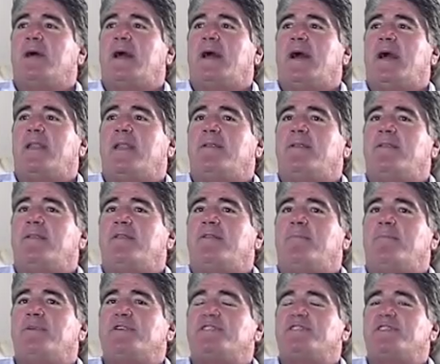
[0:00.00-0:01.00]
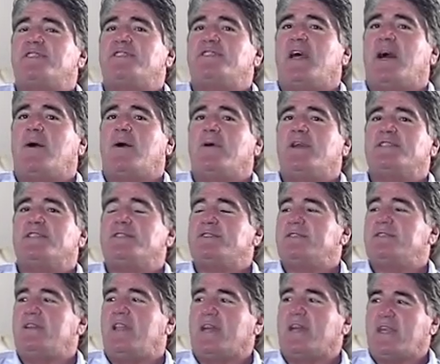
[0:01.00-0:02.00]
and the business now
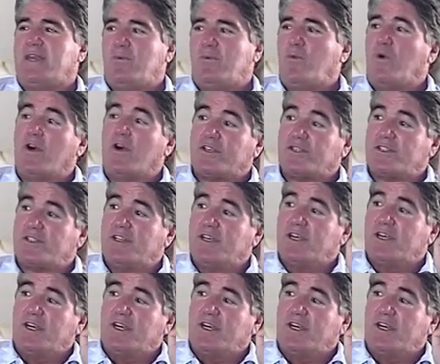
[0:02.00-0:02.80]
isn't like it was.